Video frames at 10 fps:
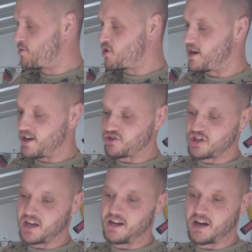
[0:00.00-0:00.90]
put an extra
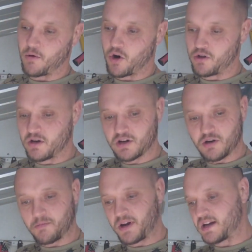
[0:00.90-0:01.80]
kilo on
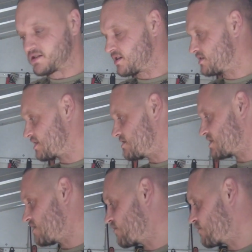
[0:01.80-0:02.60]
compared to the DD